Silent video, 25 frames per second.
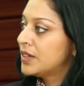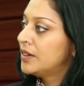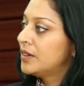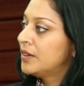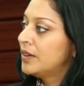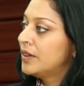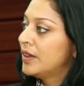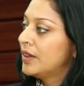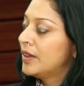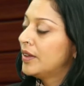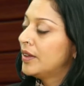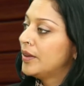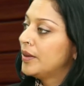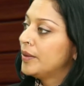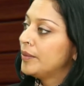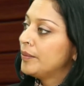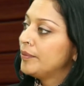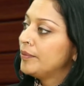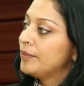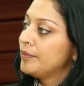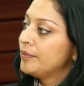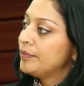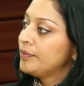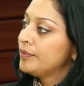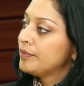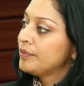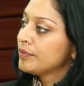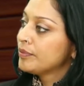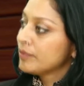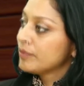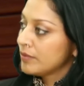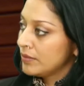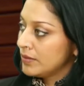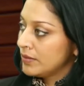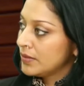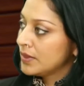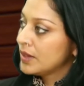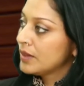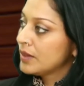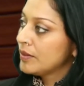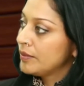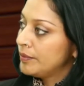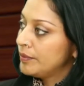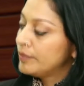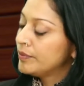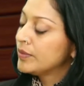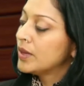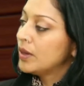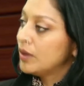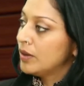You can do it from your mobile. You can do it
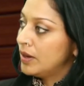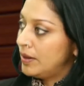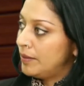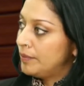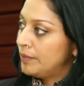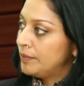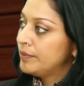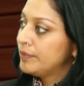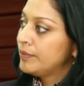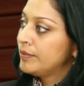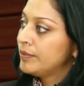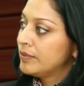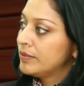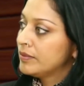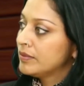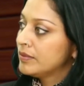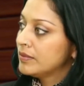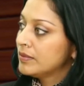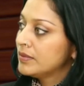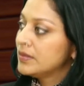from your okay. online.